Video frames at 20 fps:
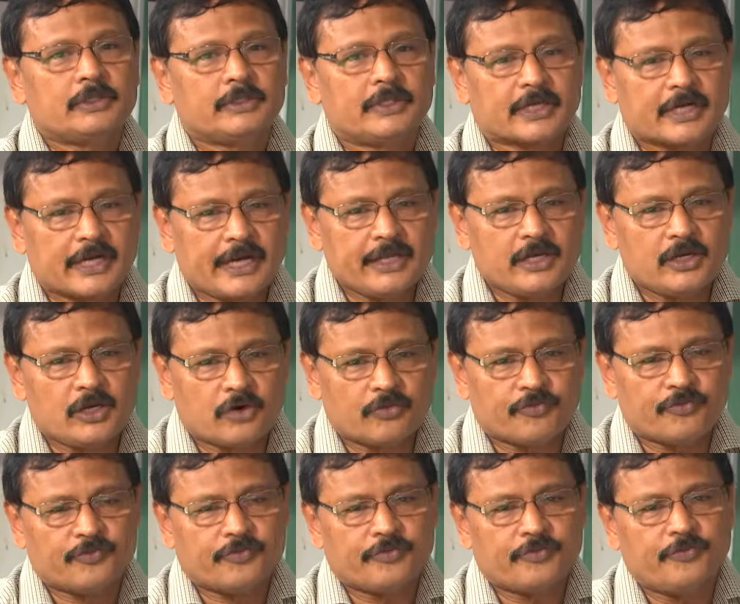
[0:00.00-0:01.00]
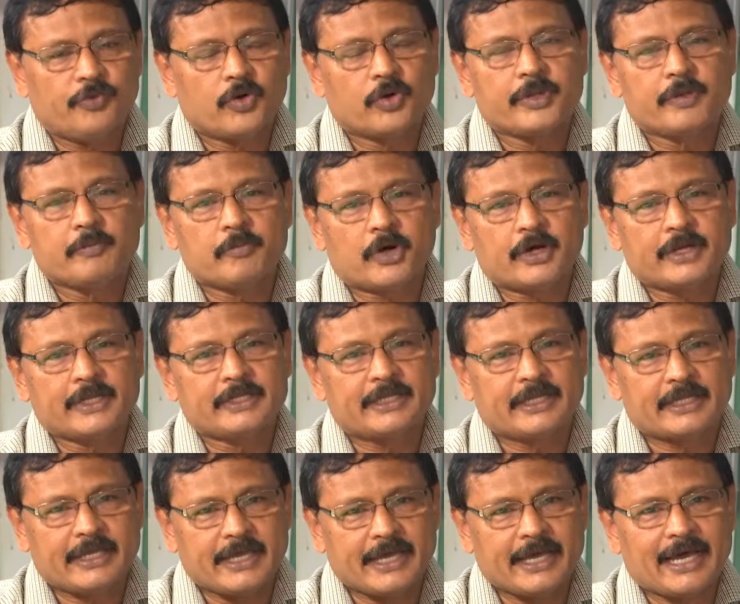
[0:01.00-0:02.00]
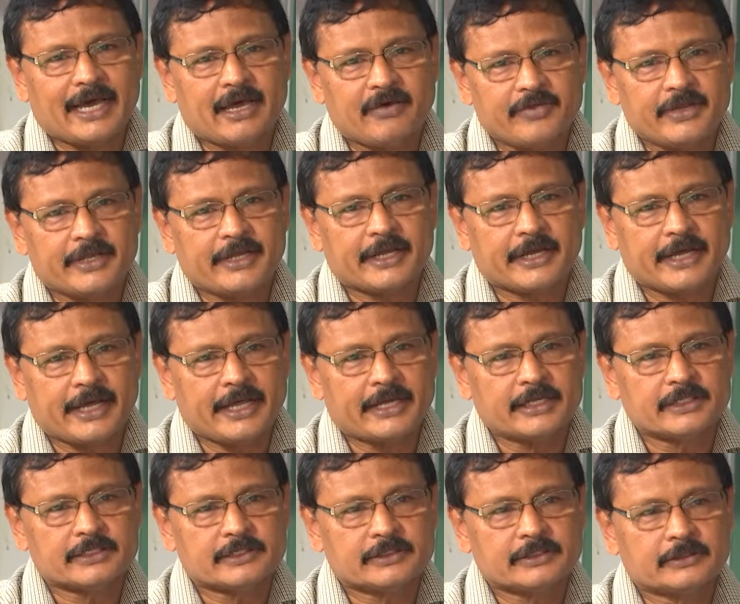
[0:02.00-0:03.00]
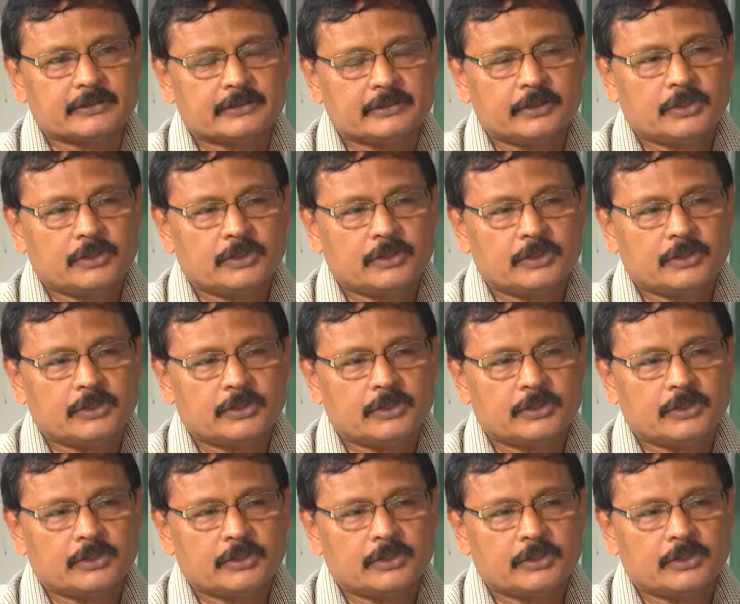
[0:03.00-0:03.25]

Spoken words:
the kind of floating body that they have in their hands.